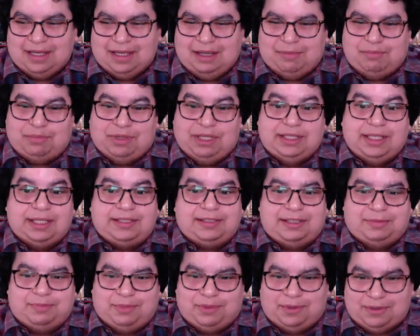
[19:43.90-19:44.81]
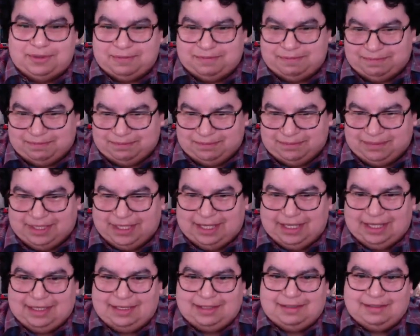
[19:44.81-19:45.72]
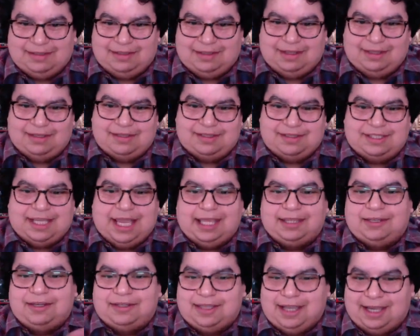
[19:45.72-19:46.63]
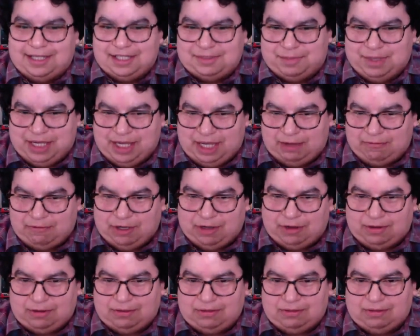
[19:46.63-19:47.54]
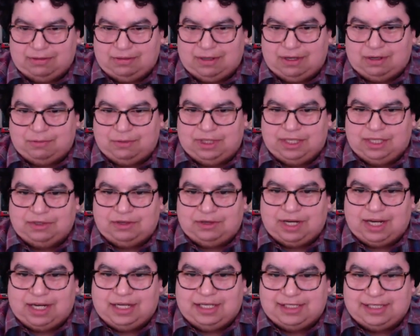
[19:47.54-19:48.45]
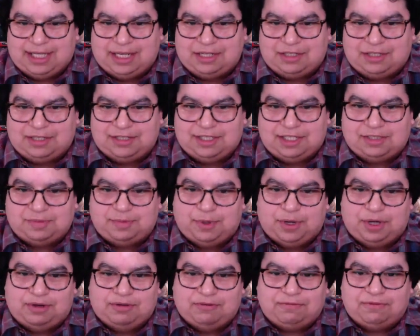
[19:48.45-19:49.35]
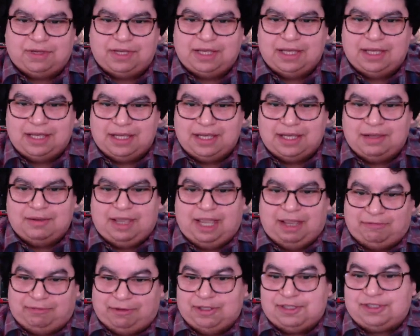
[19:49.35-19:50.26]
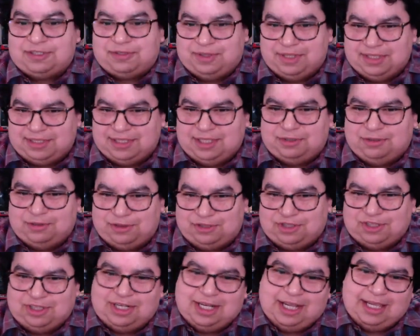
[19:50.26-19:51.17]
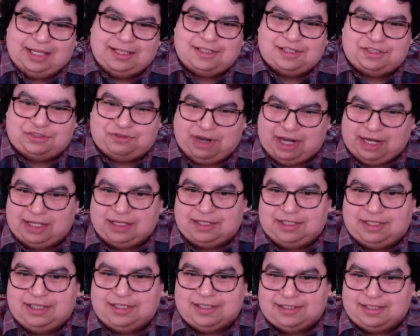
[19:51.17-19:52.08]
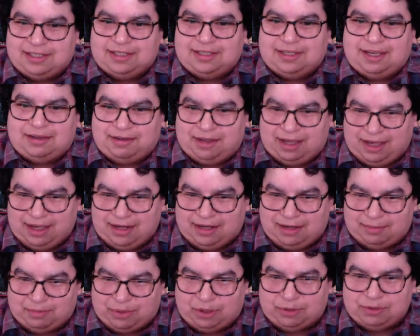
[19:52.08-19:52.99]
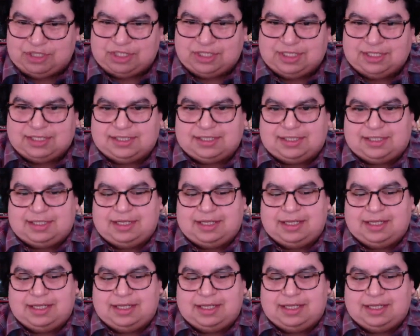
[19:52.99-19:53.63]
predictable and standardized behavior within organizations as part of efforts to institutionalize strategies and approaches.